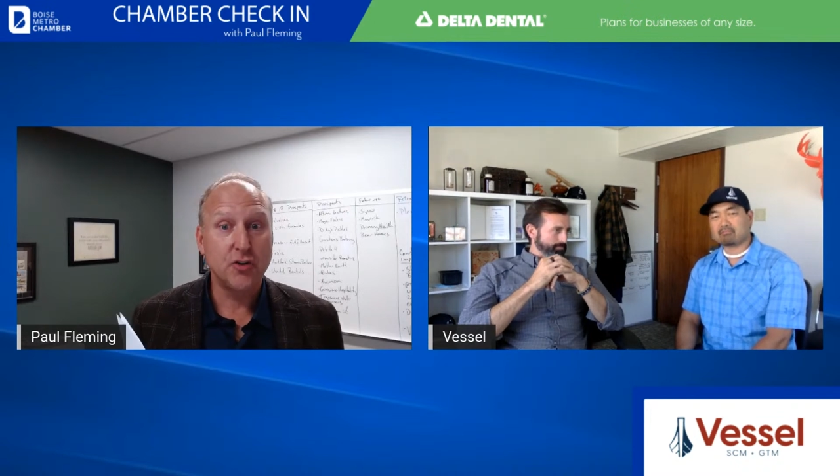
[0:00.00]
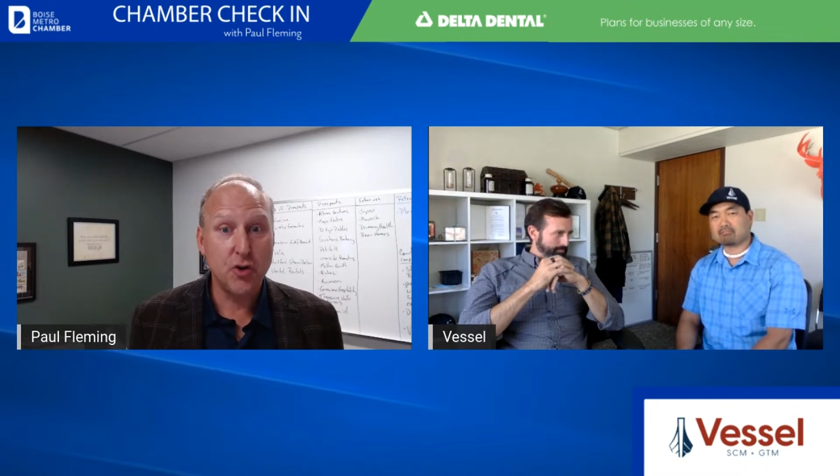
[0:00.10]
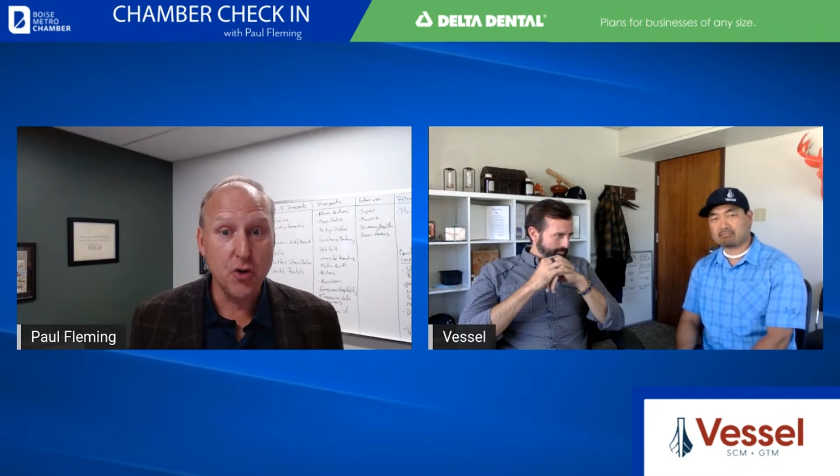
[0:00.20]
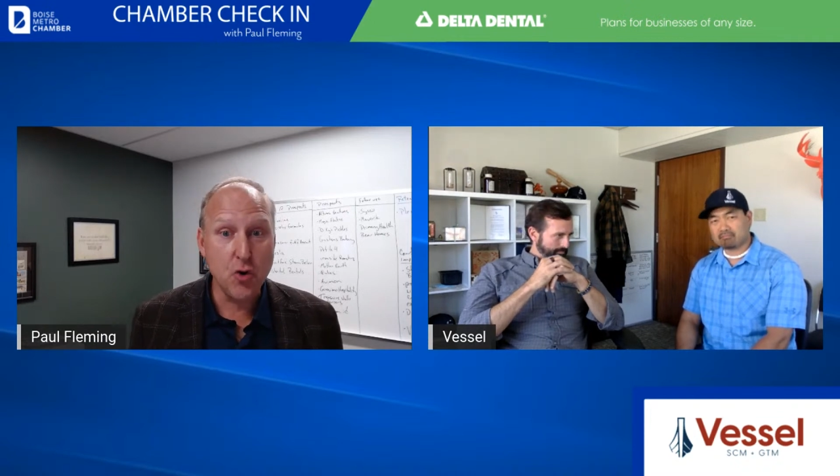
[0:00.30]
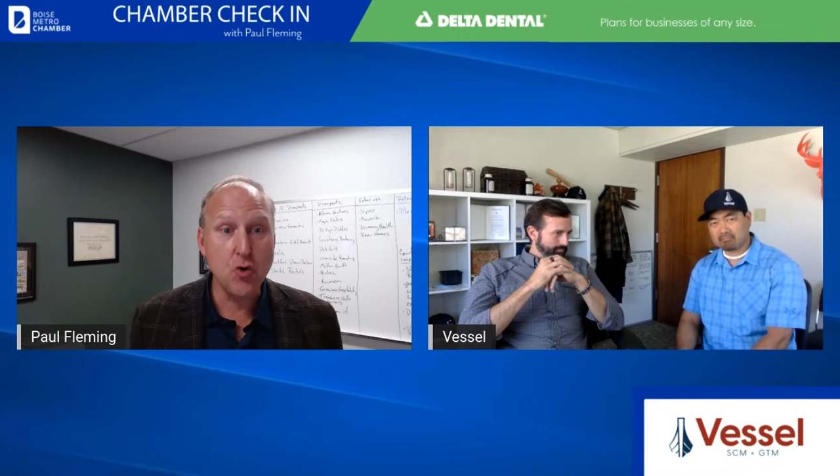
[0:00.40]

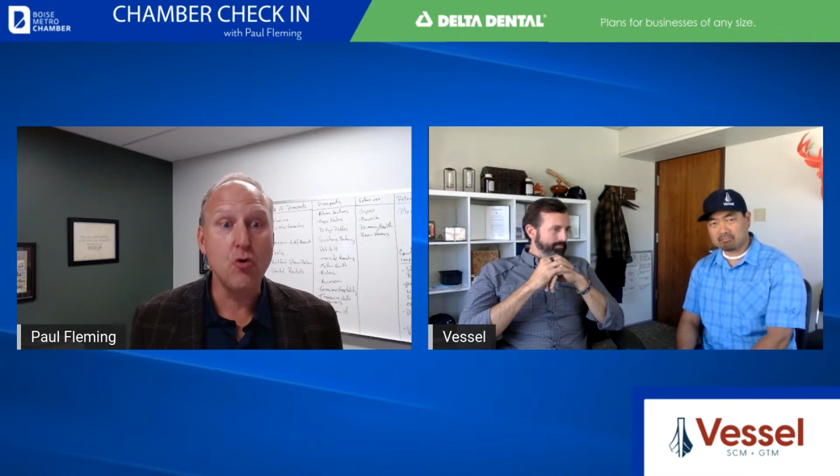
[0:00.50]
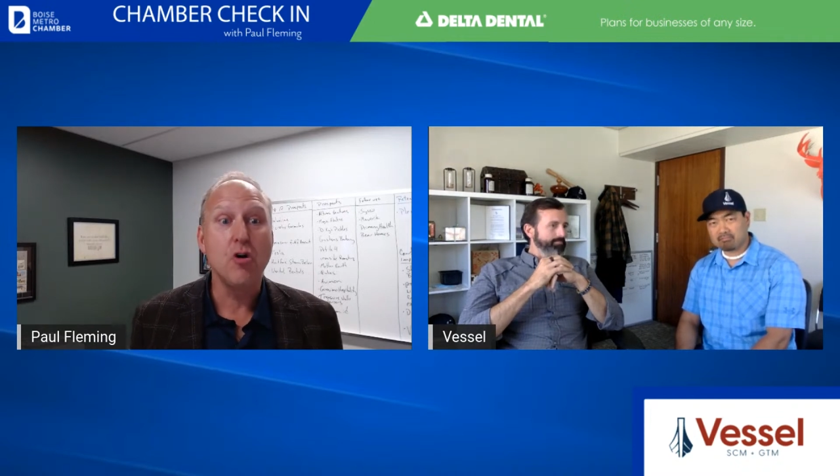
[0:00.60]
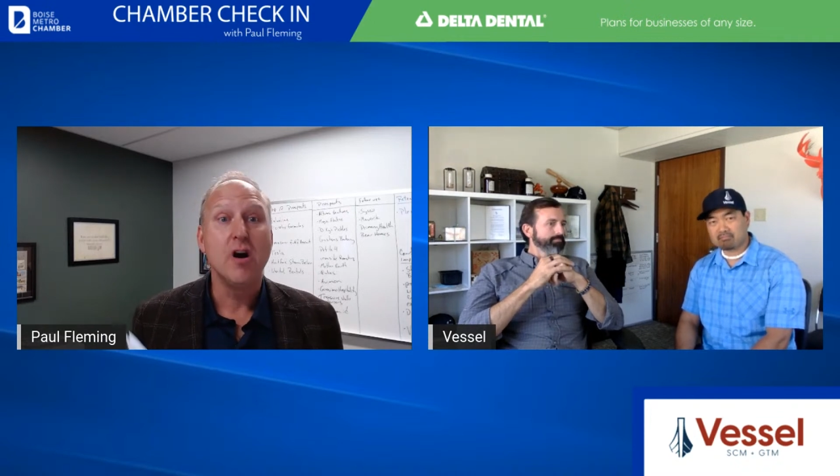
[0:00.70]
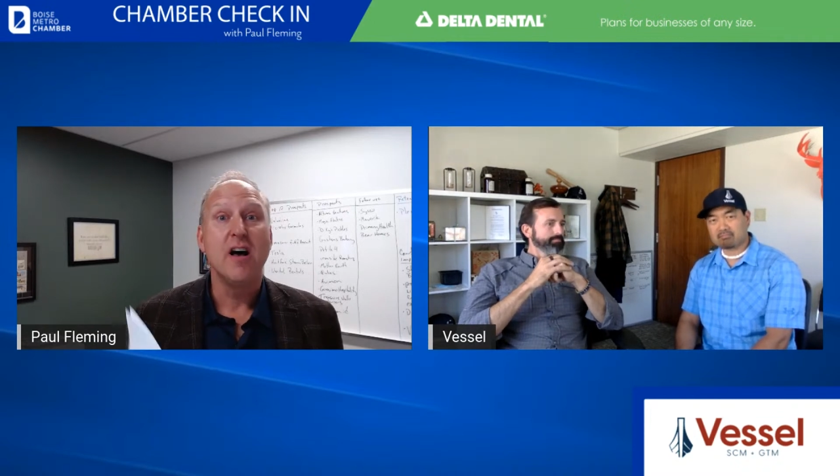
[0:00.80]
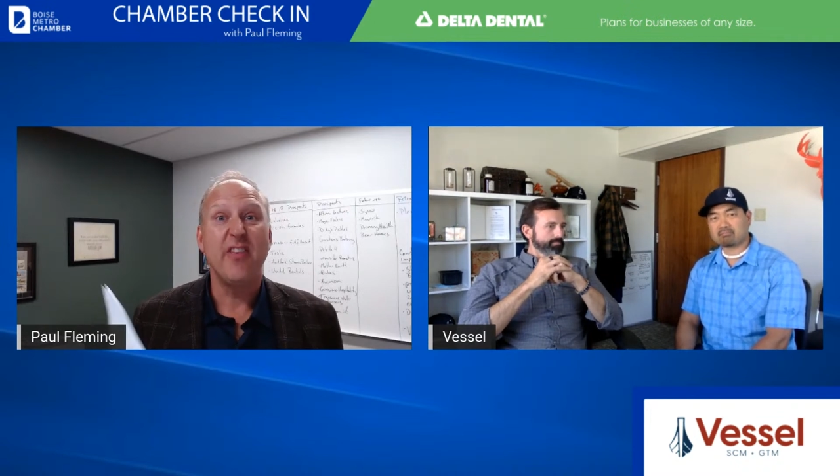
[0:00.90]

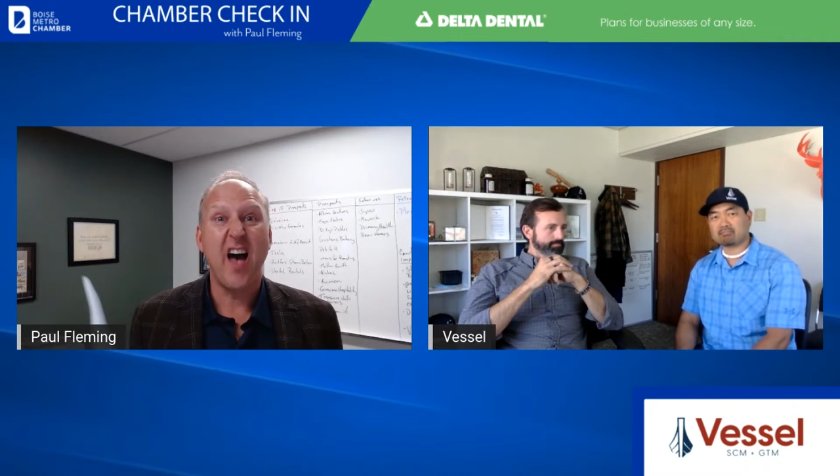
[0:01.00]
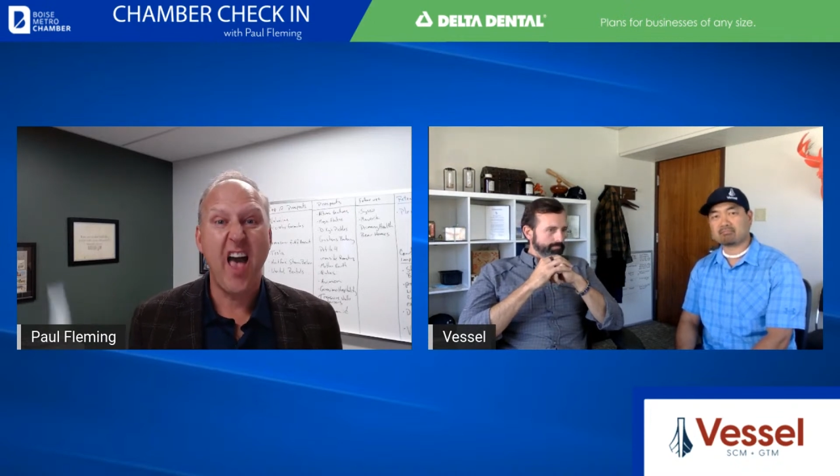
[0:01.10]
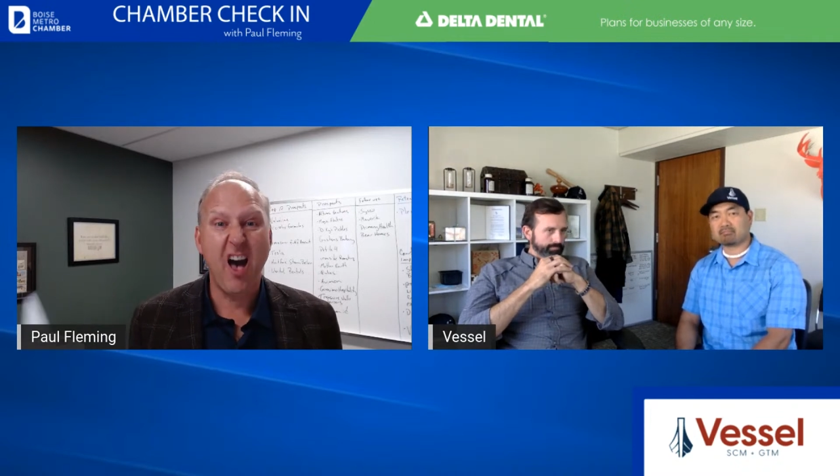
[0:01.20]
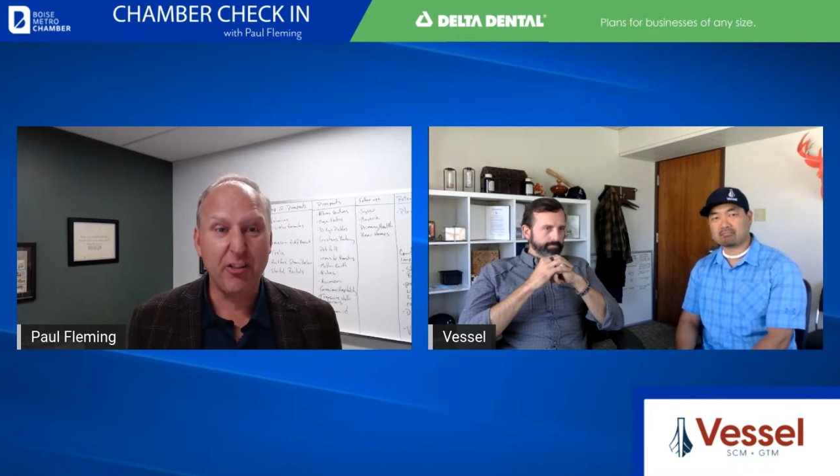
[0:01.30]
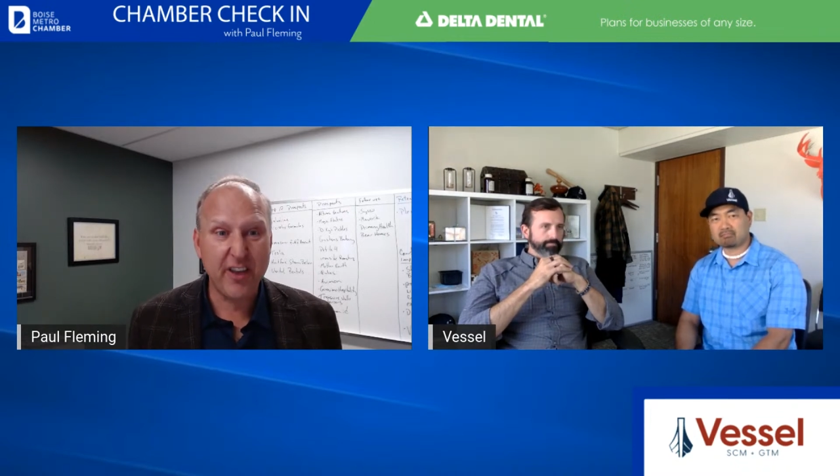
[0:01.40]
to the
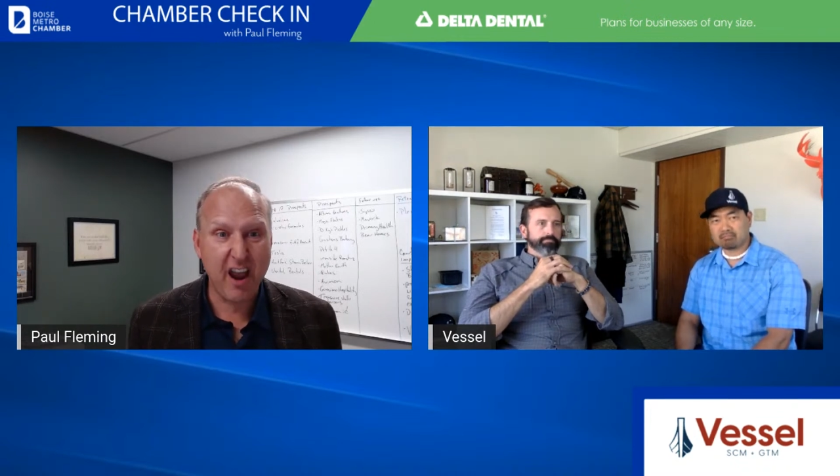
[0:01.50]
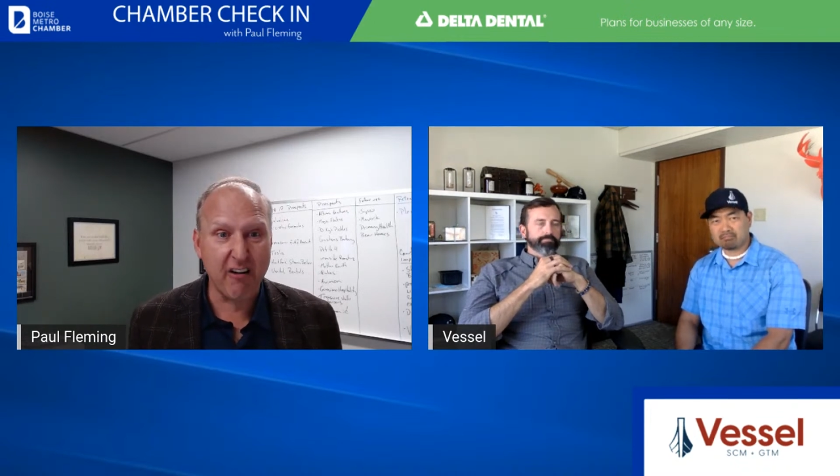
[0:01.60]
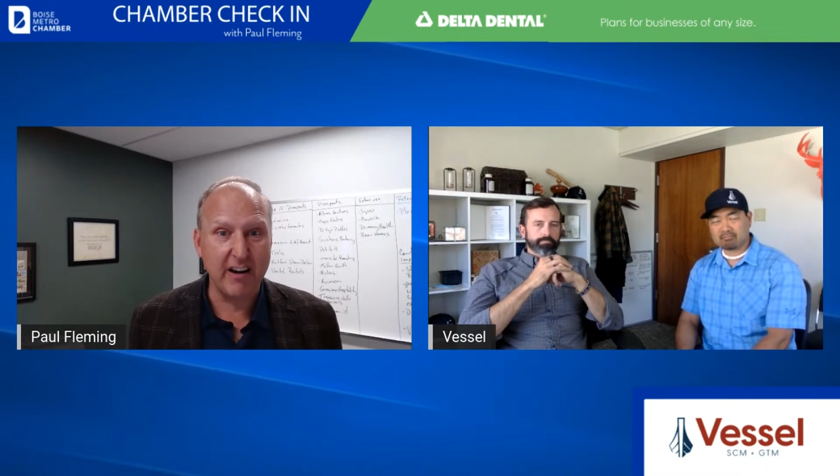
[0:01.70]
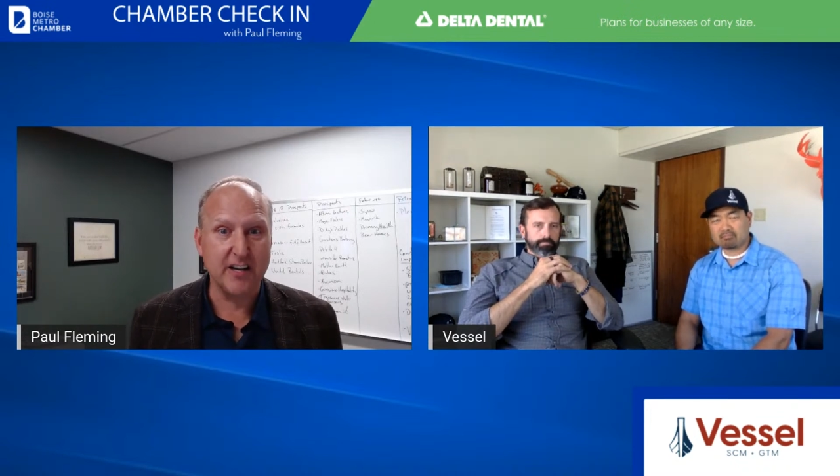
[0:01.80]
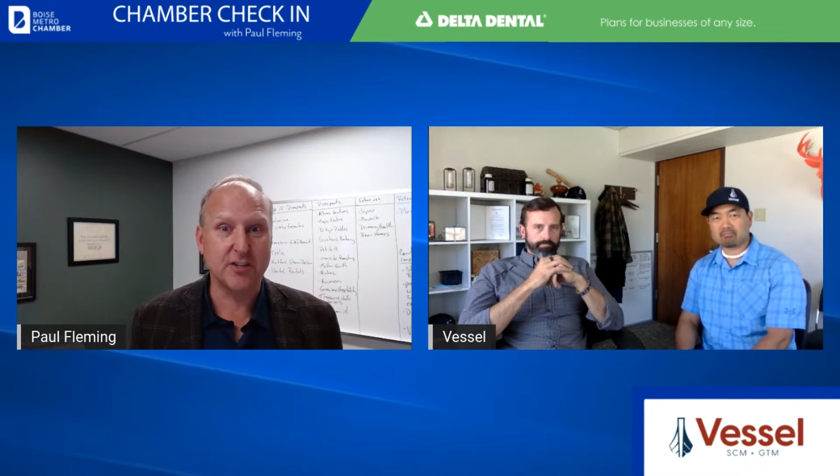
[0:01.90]

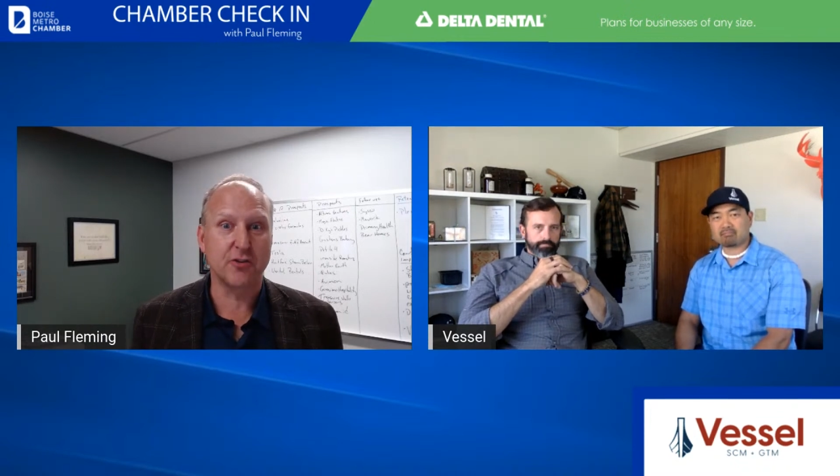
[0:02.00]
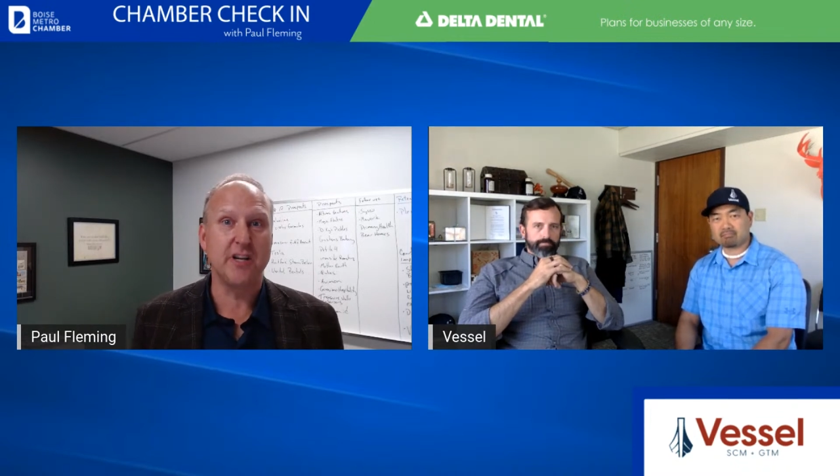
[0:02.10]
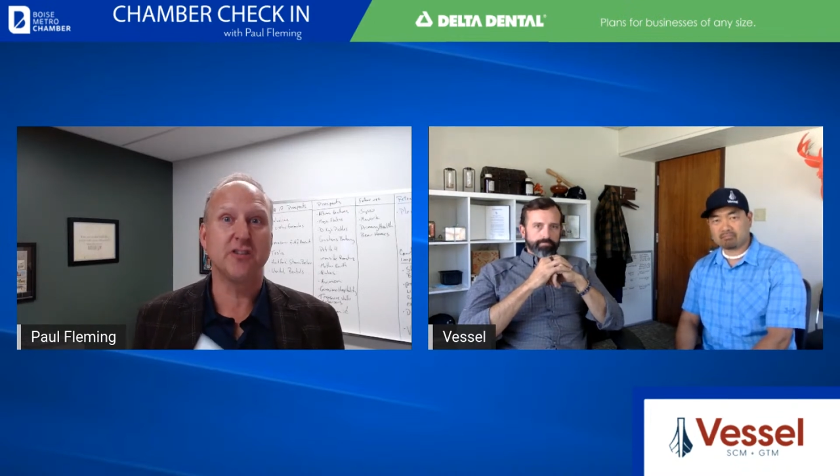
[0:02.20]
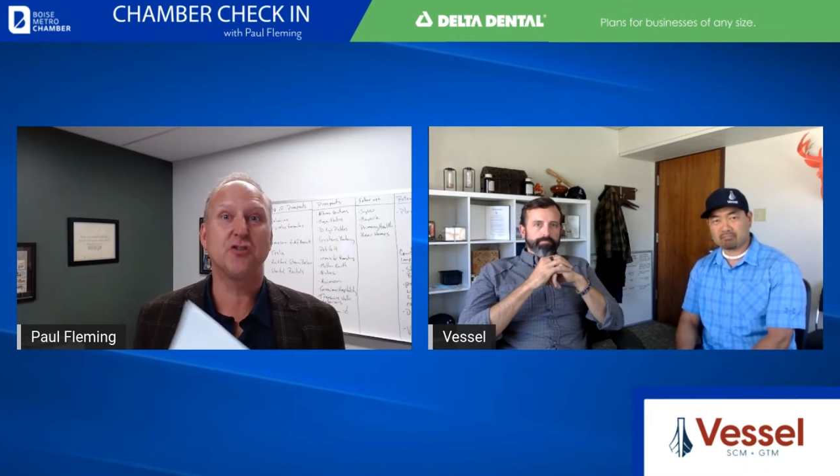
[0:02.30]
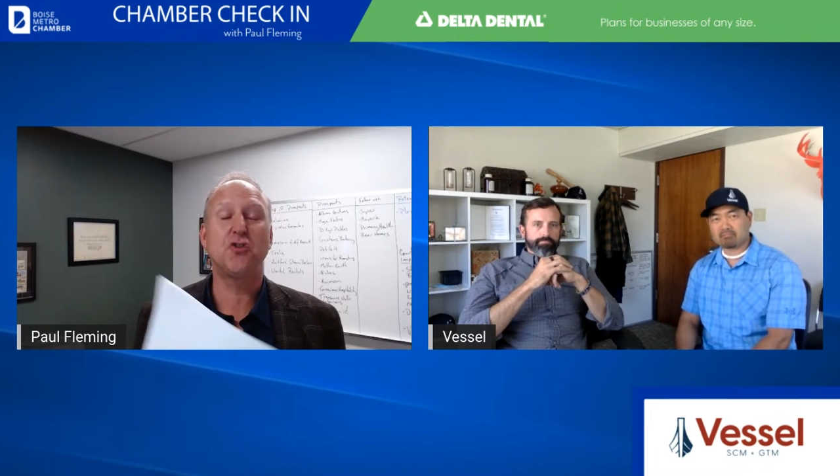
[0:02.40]
healthcare industries,